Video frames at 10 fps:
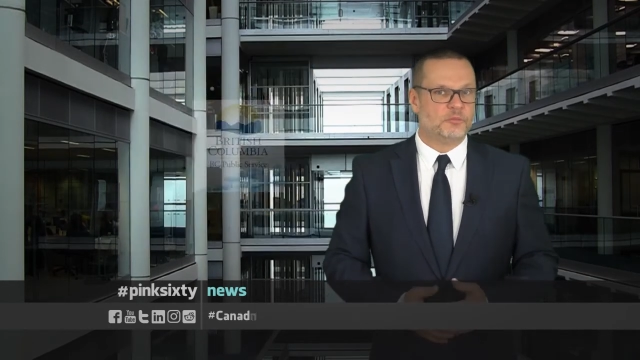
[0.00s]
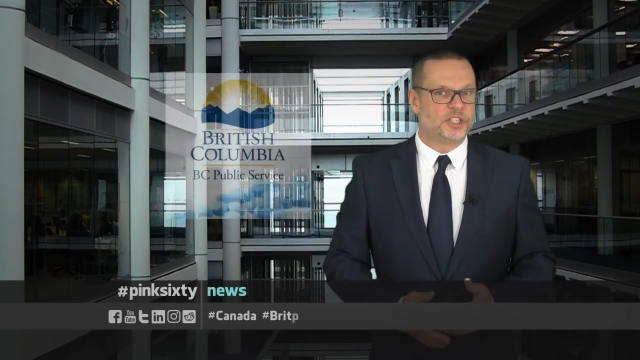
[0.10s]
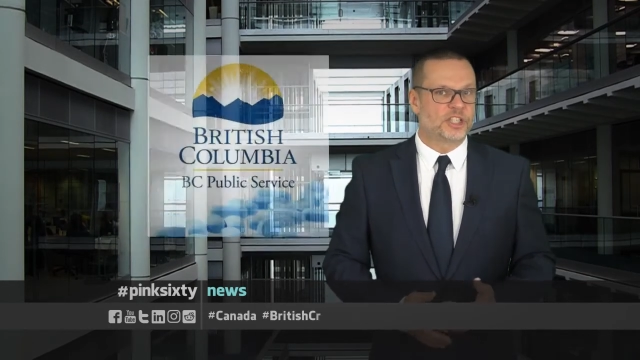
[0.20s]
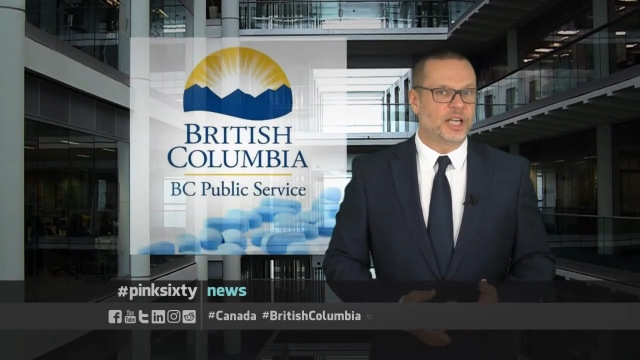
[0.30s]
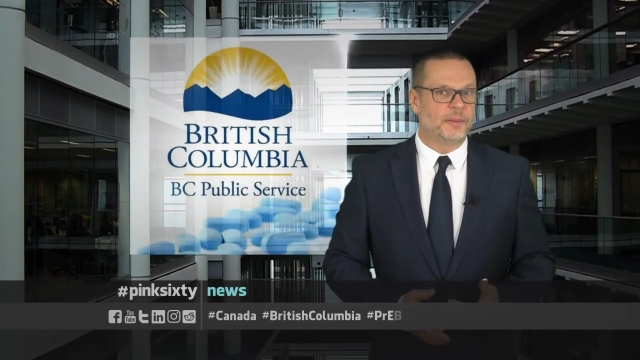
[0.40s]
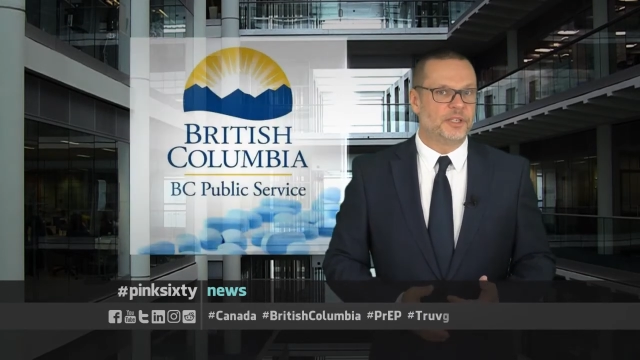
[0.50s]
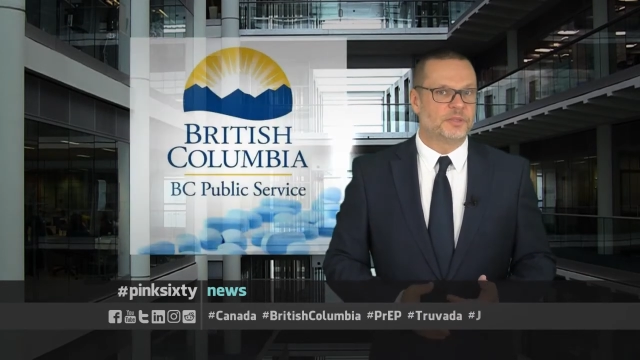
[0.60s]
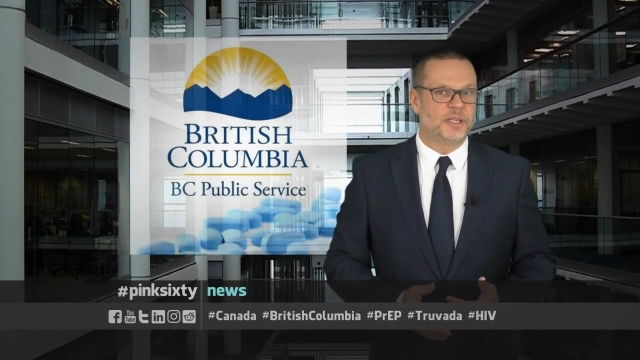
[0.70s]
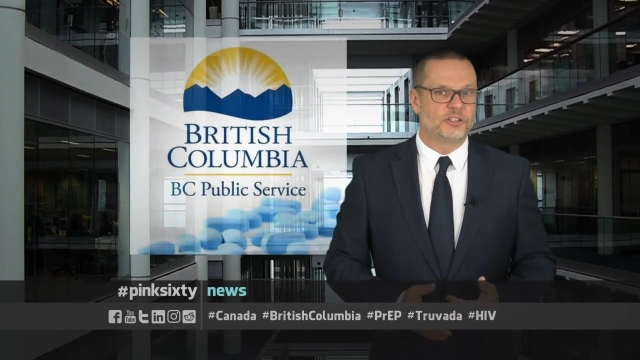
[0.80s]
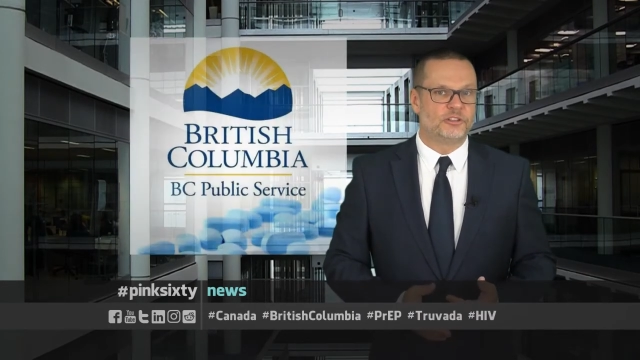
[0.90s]
British
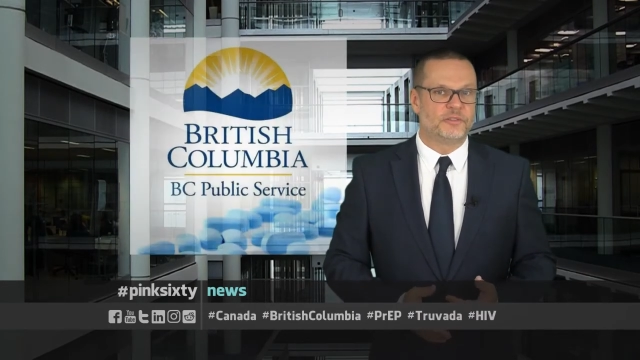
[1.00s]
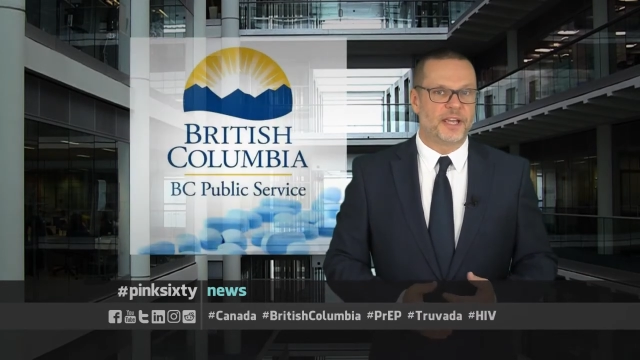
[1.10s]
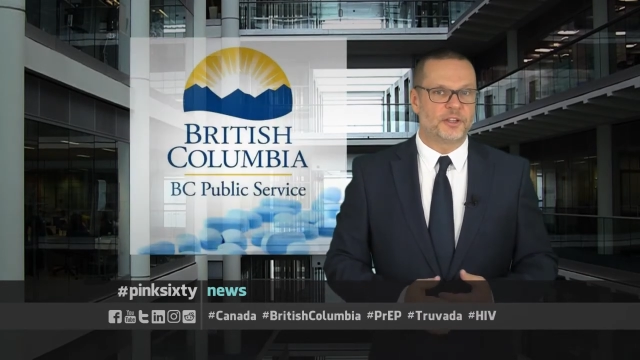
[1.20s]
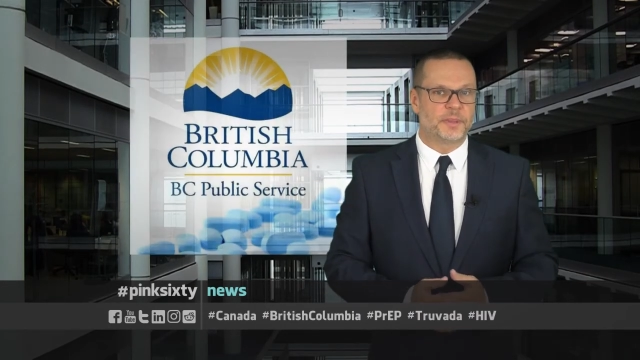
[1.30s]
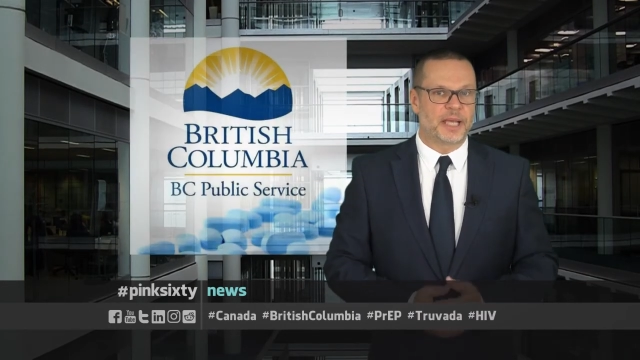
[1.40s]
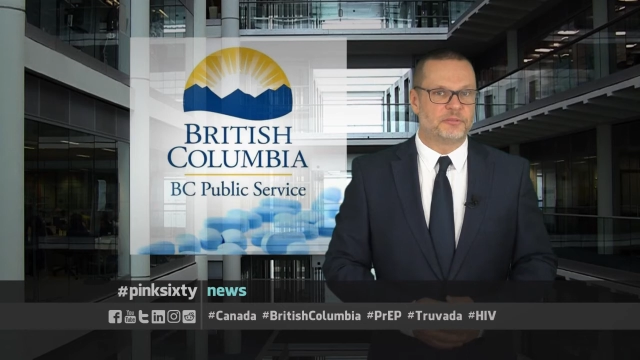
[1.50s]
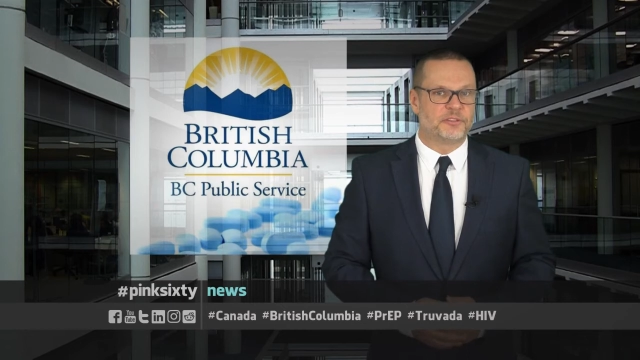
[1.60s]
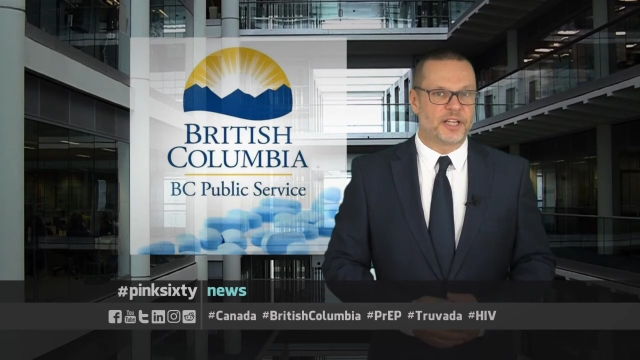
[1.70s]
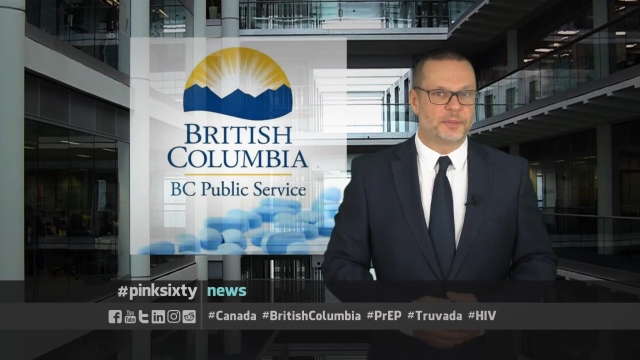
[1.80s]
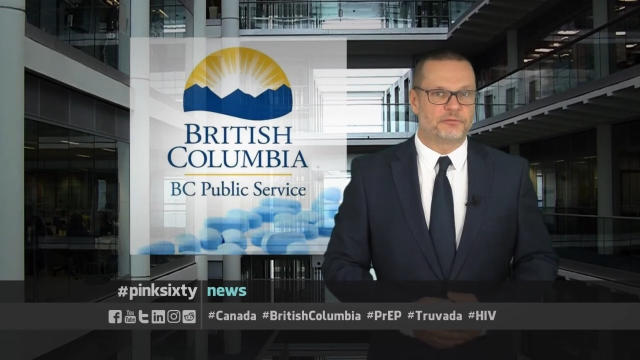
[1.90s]
Columbia's Ministry of Health began
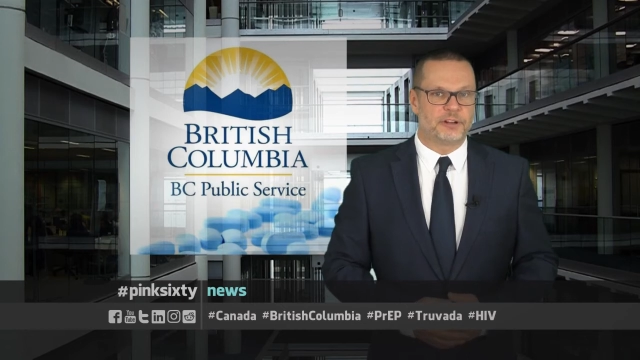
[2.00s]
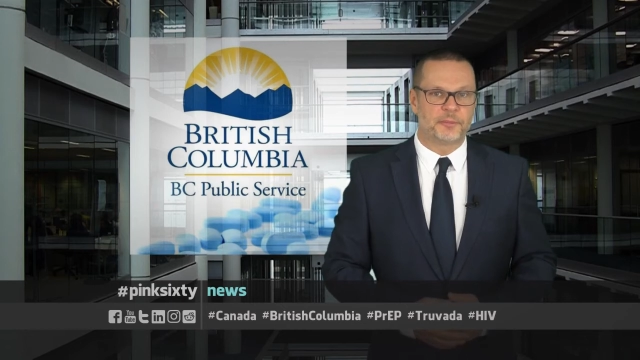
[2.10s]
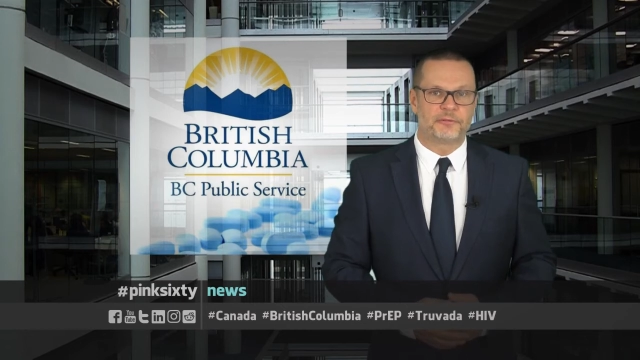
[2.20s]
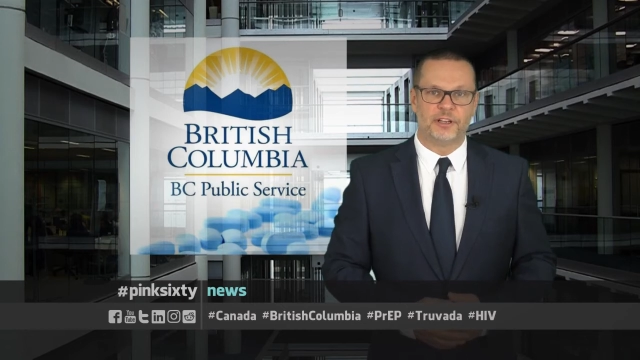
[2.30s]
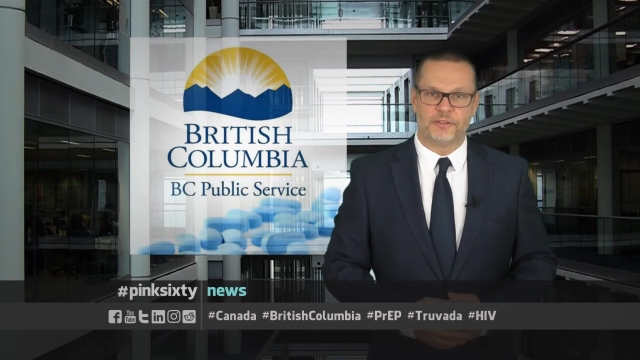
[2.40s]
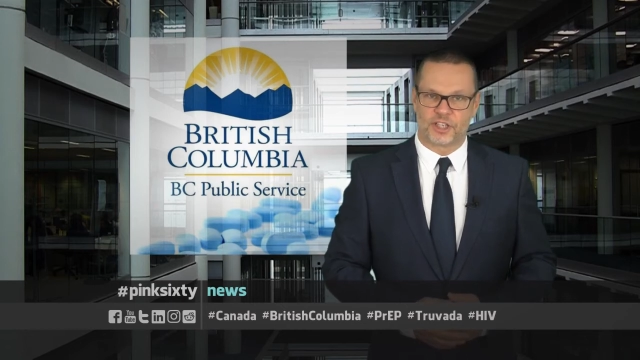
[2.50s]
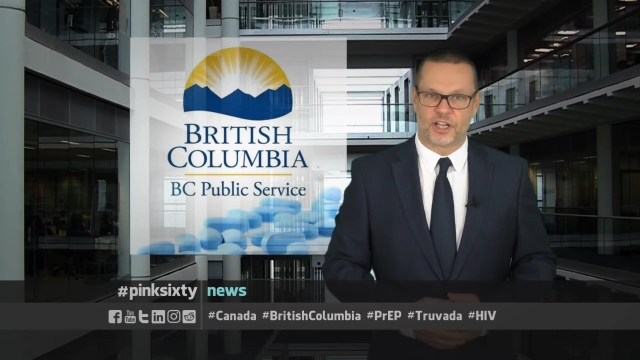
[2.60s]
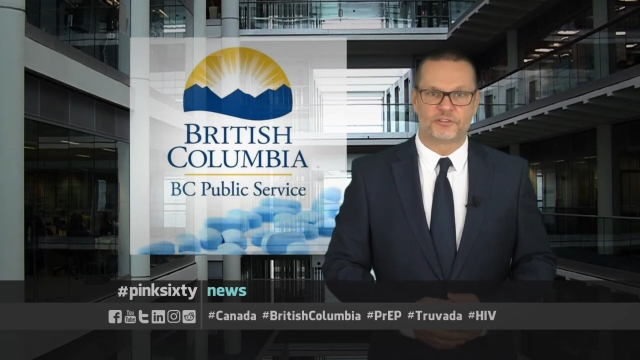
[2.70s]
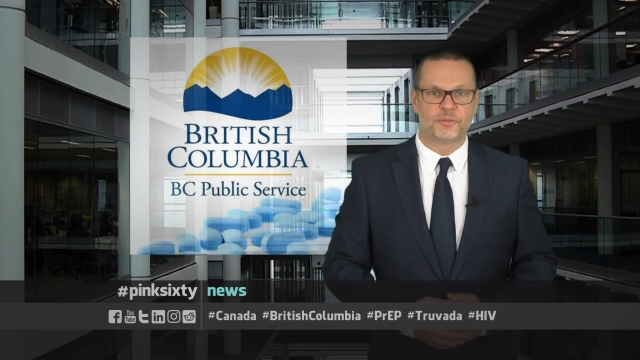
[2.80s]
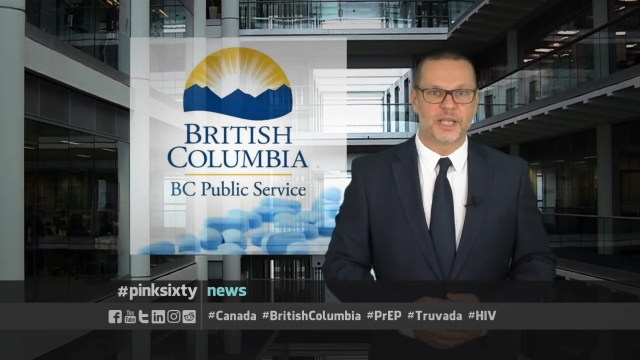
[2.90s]
providing PrEP free of
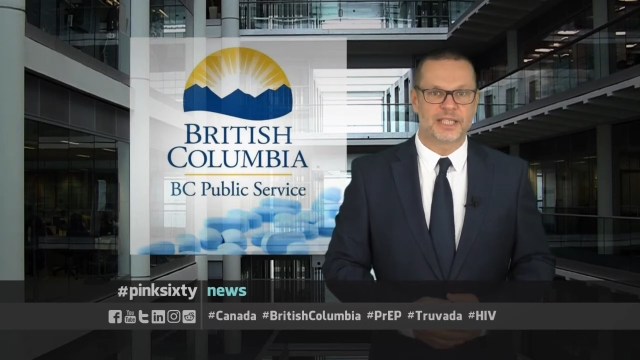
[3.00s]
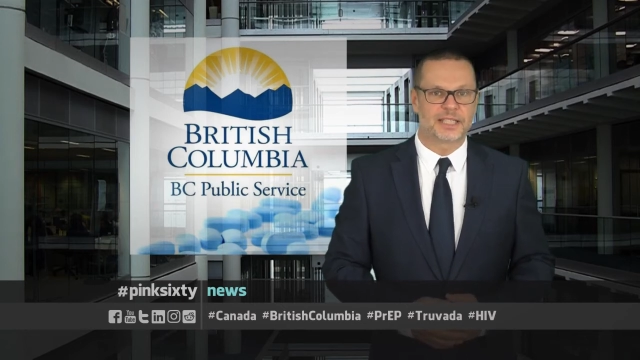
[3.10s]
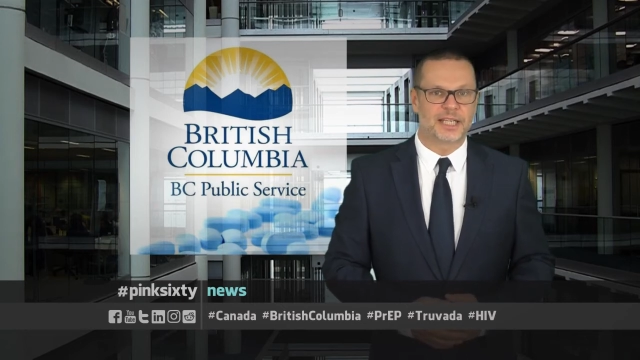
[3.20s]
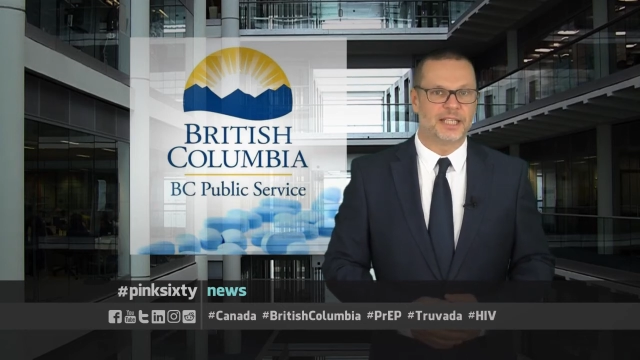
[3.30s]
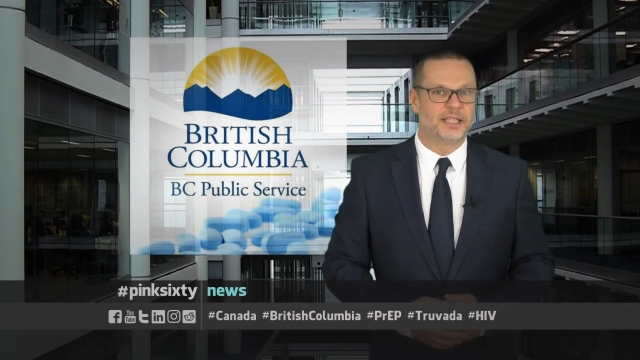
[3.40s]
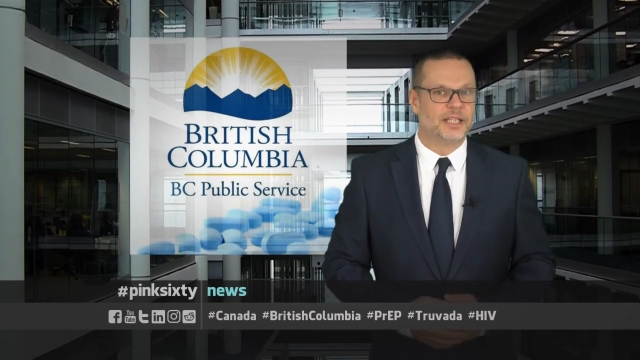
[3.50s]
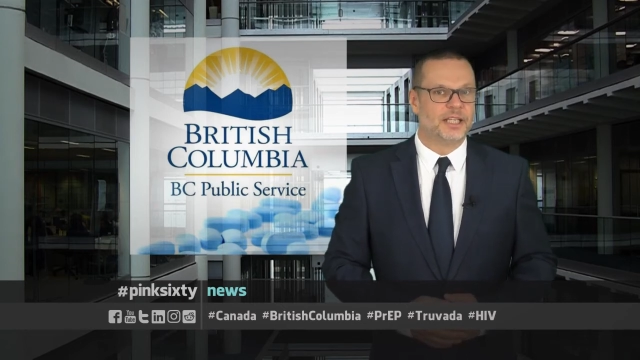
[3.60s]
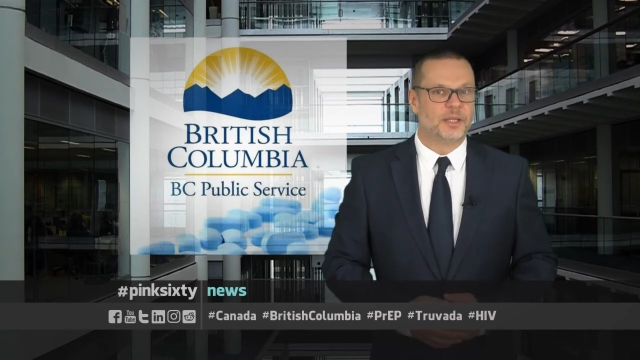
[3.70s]
charge from yesterday.